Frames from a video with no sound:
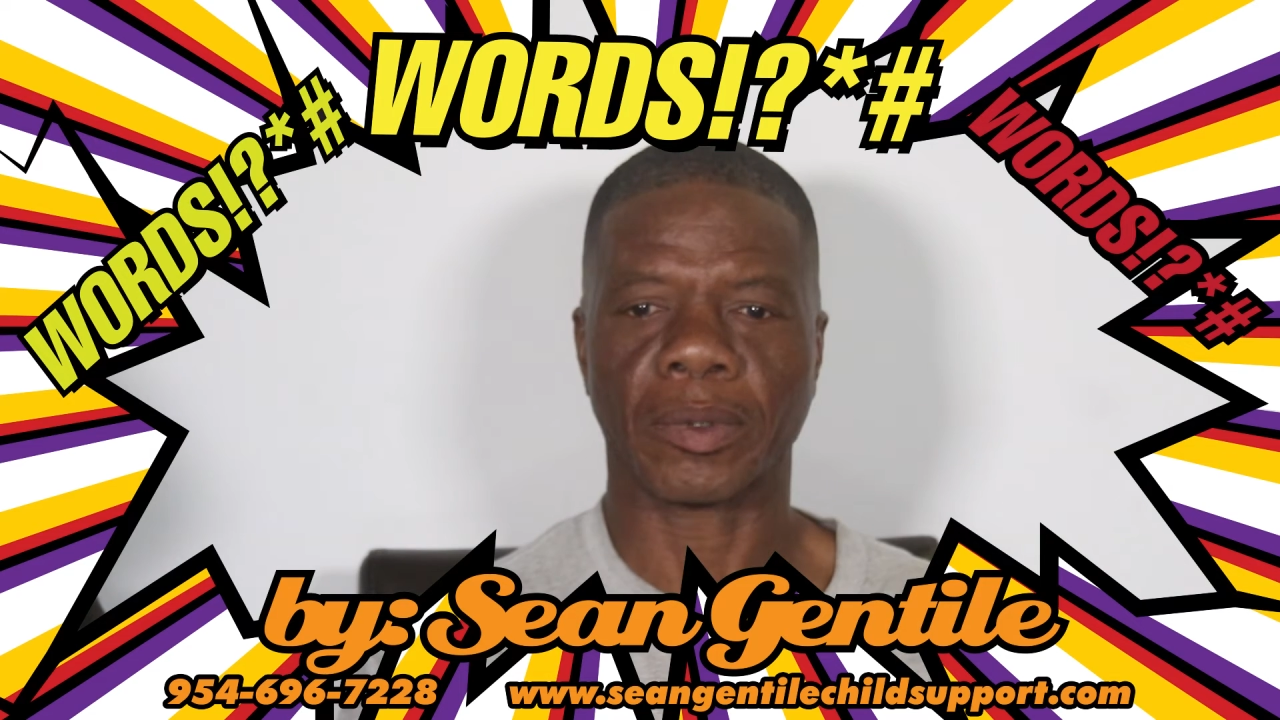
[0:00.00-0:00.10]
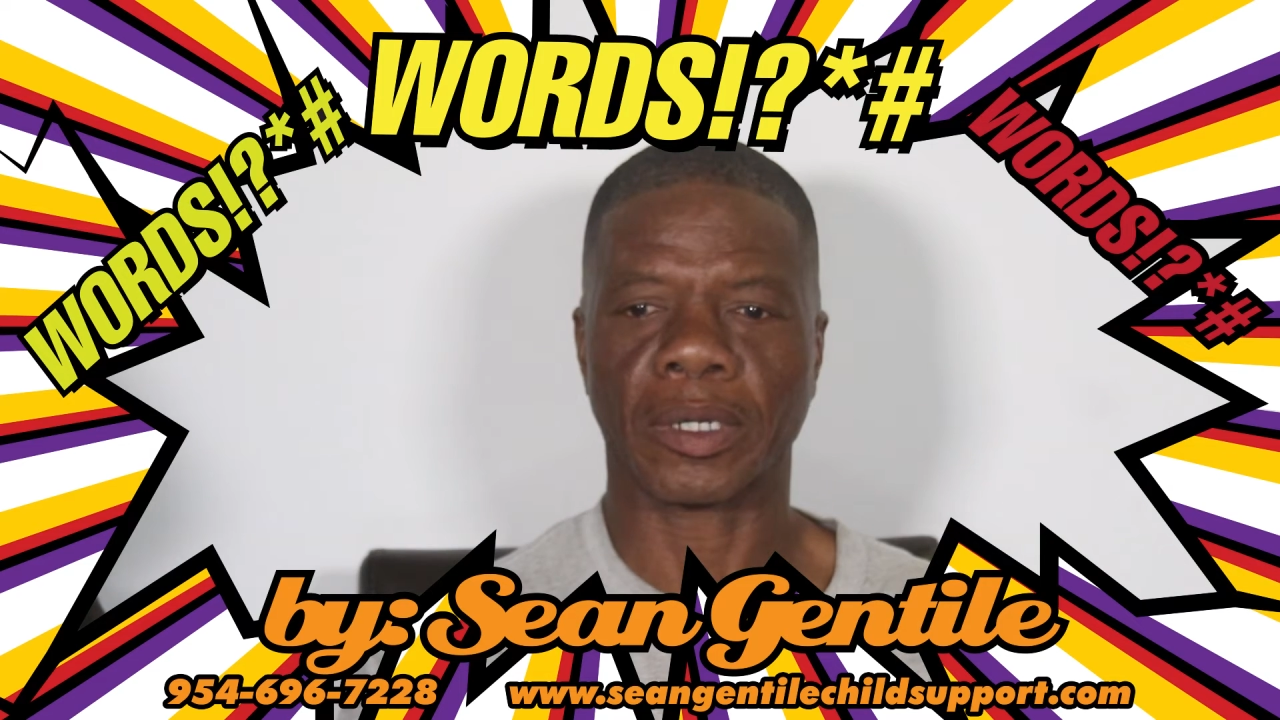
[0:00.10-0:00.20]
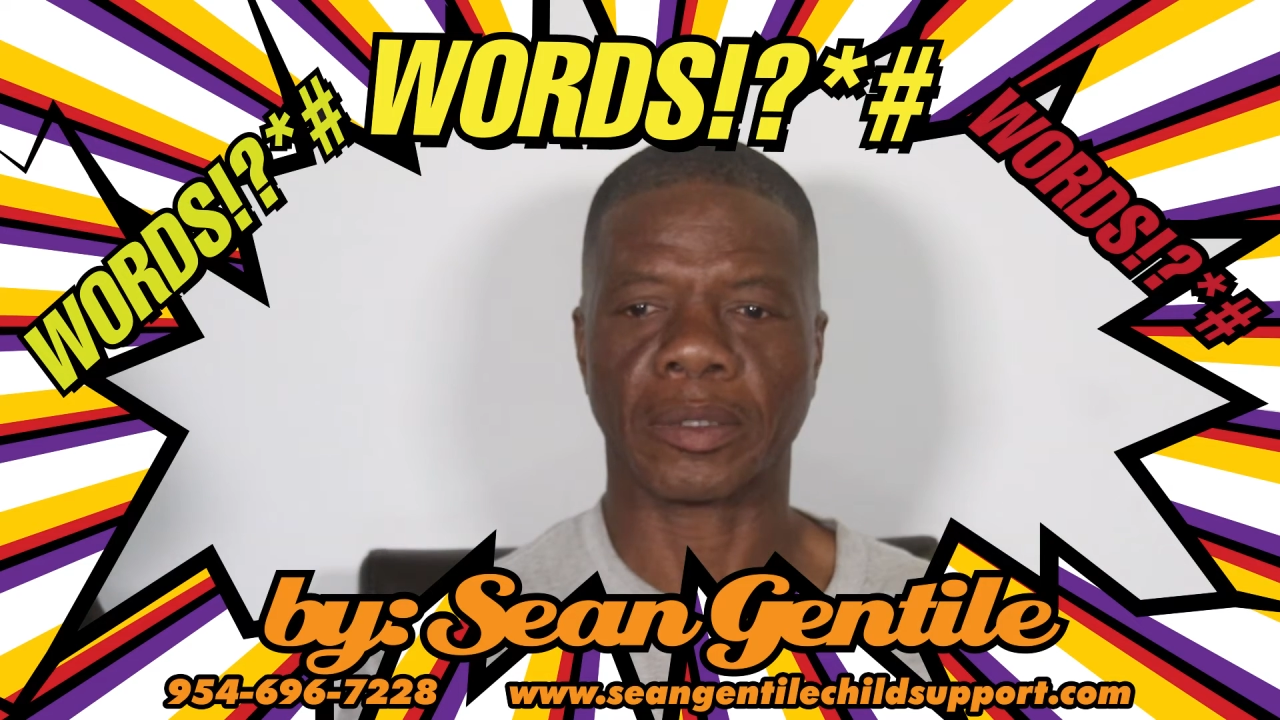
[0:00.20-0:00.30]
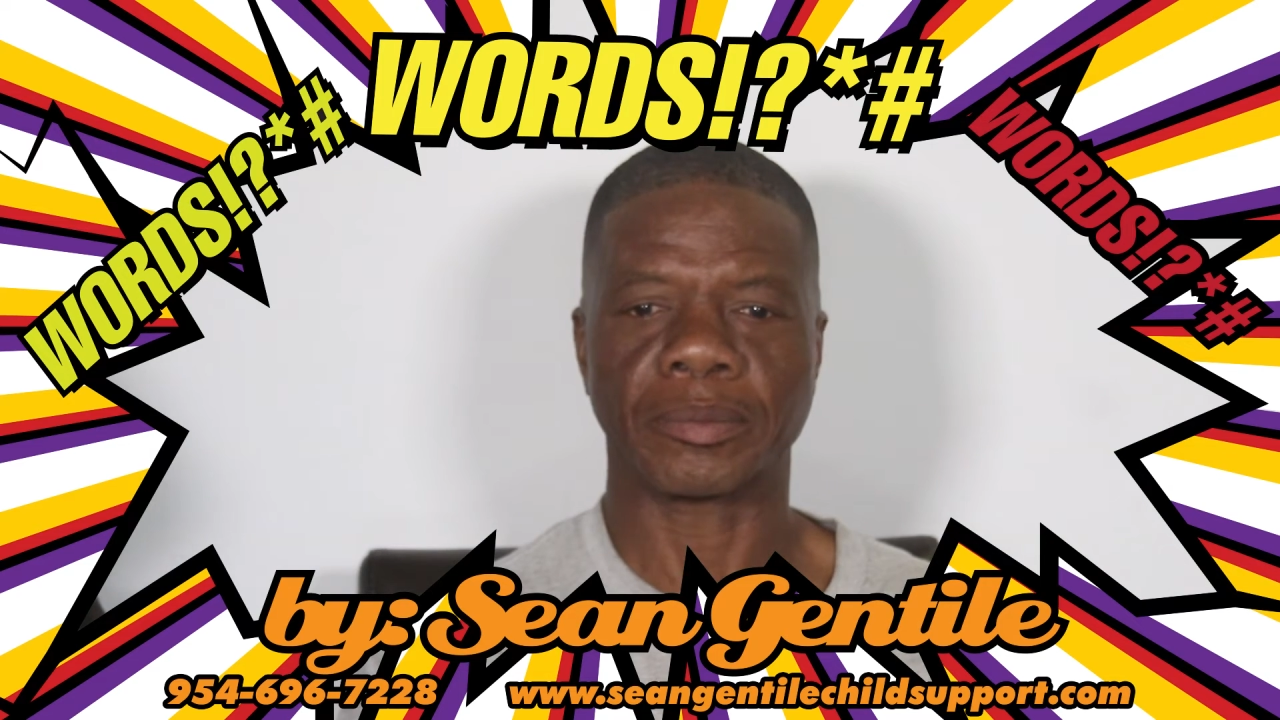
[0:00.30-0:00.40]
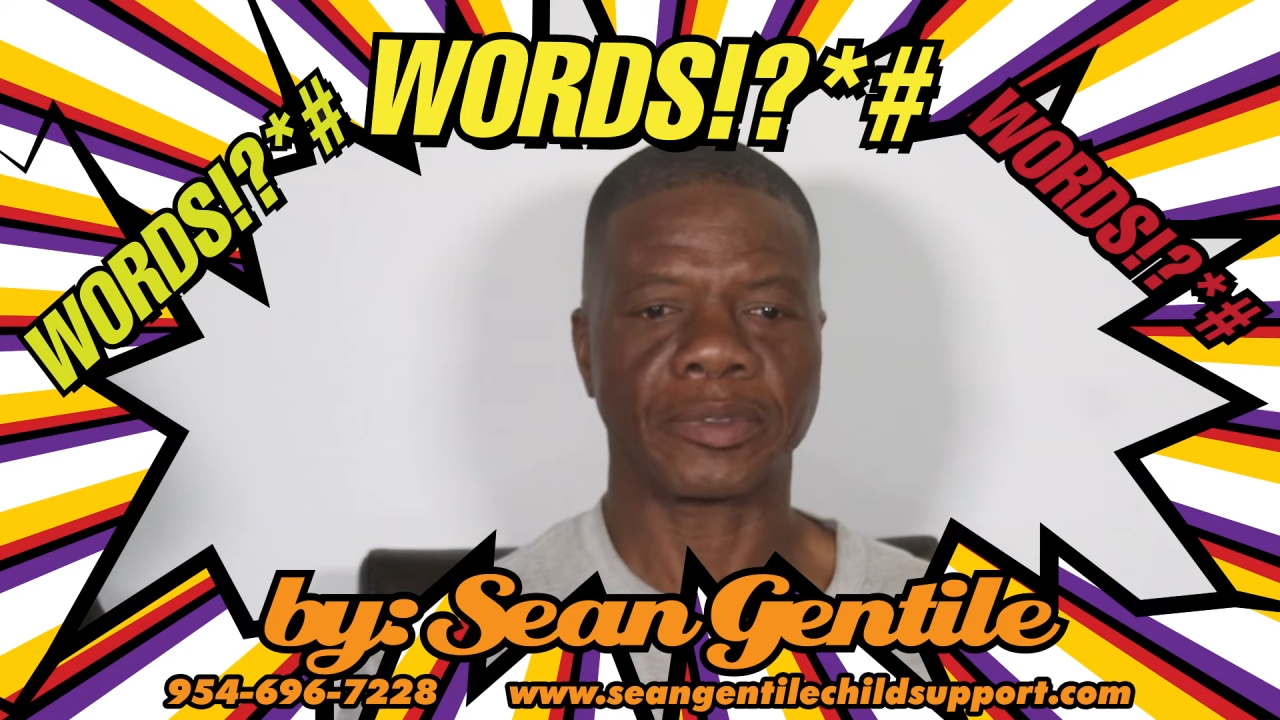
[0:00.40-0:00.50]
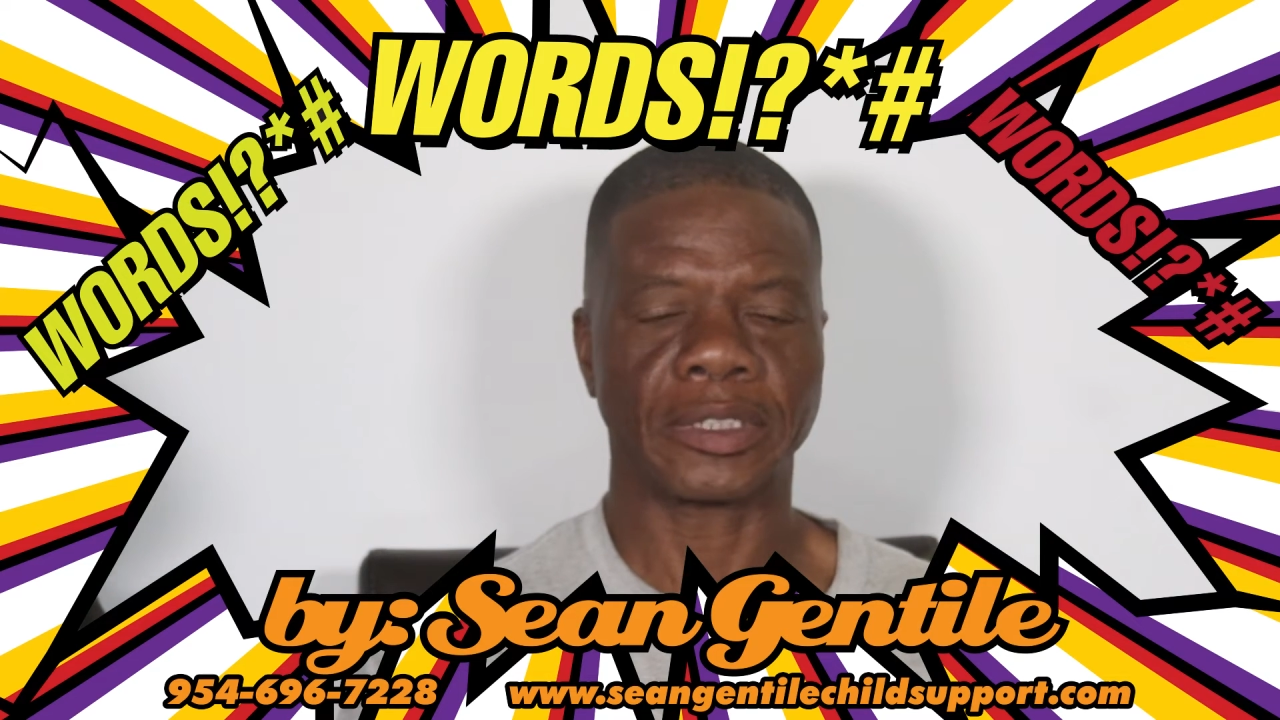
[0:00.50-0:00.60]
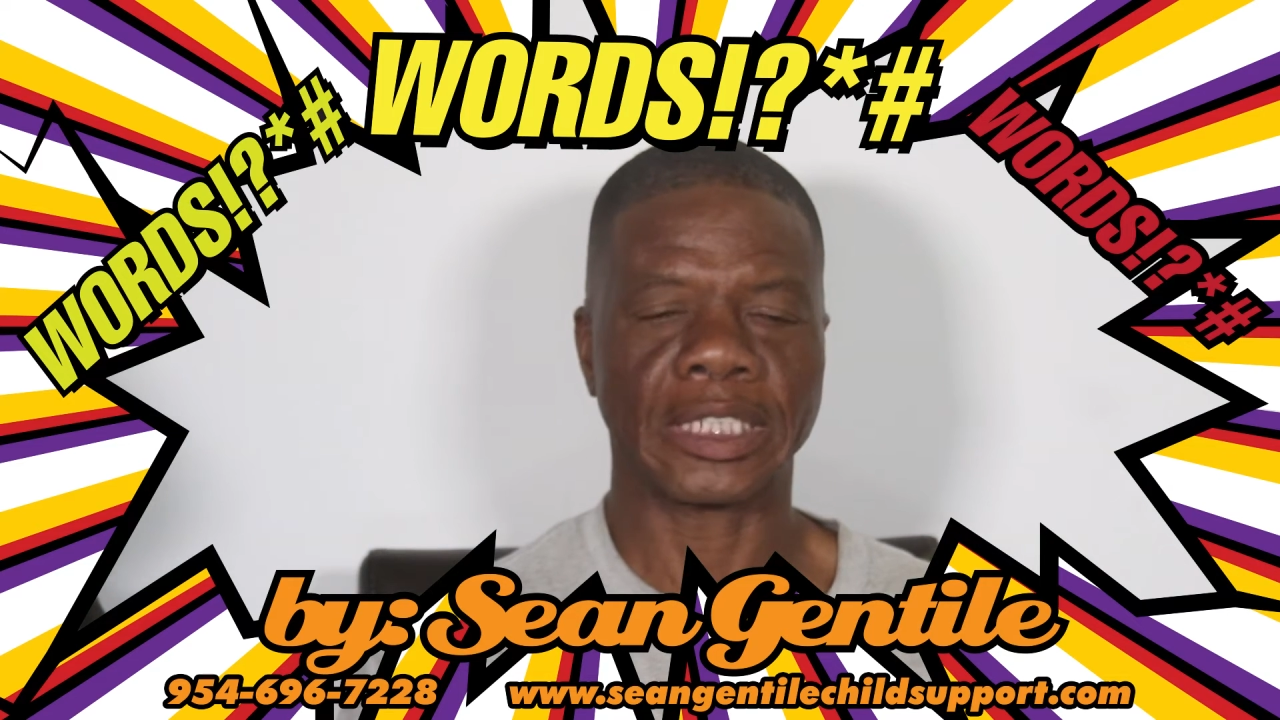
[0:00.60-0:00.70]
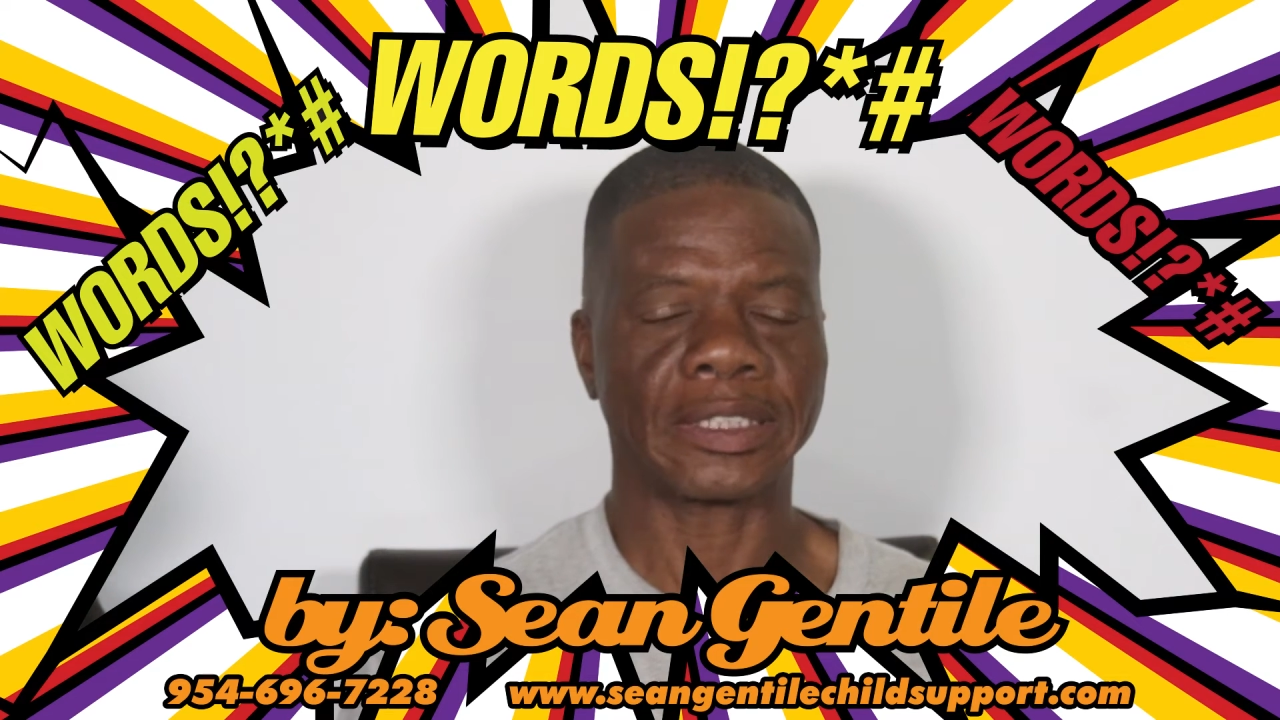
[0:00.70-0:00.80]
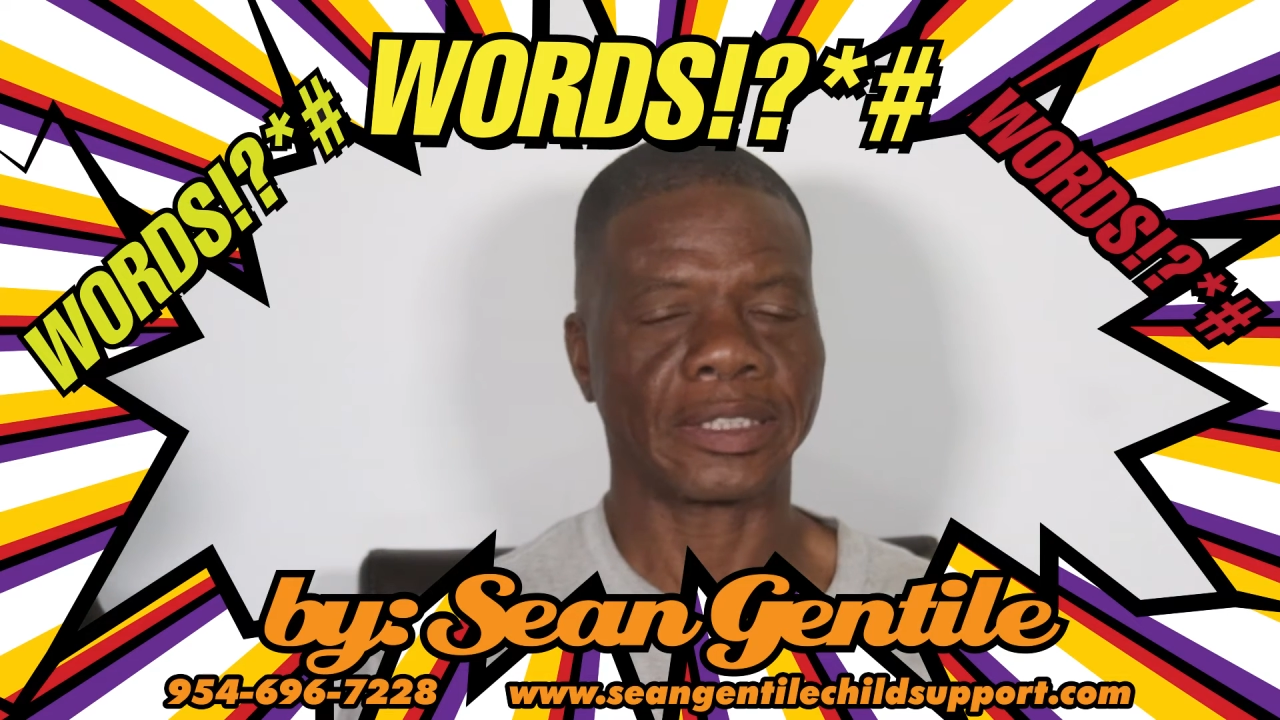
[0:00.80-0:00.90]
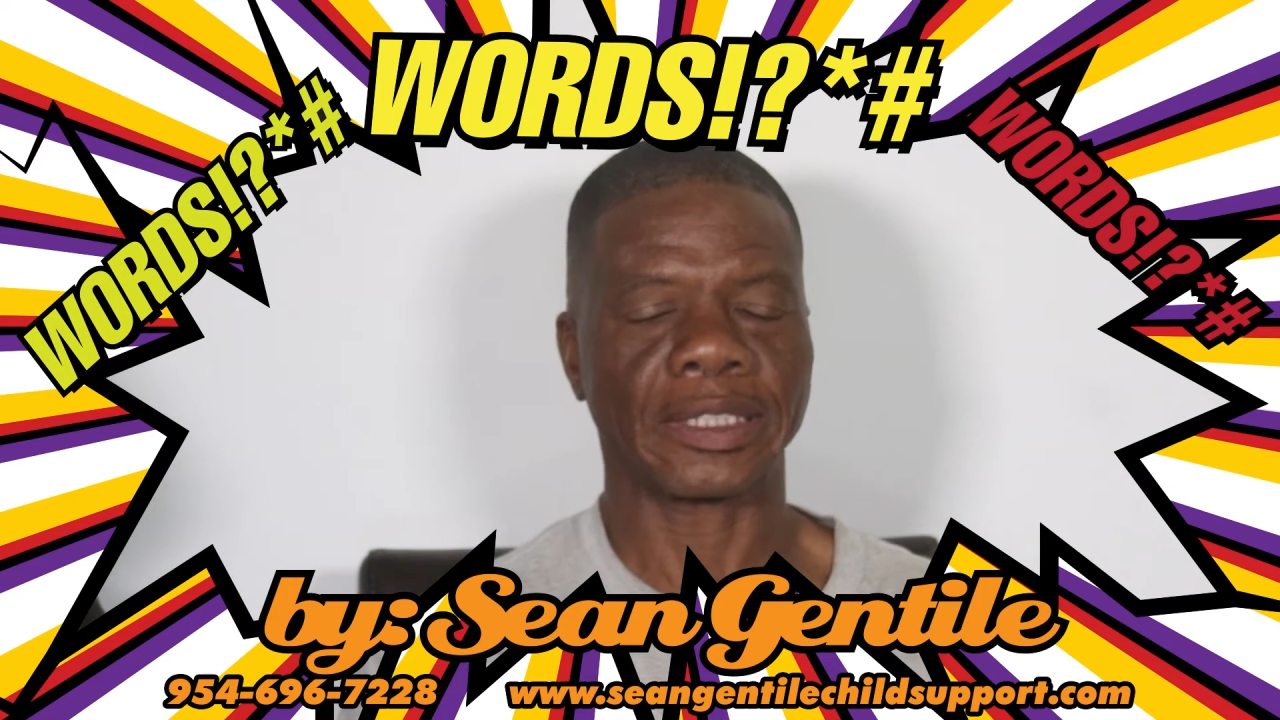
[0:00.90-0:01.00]
um,
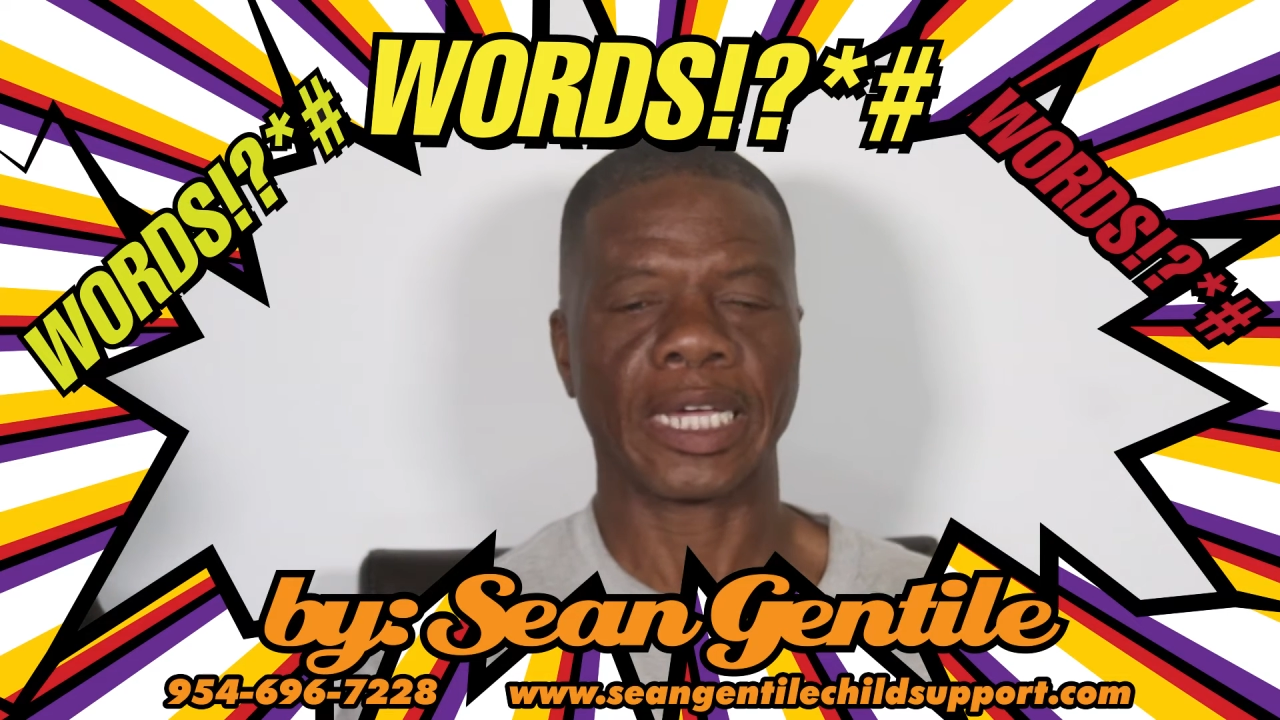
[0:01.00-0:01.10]
sticks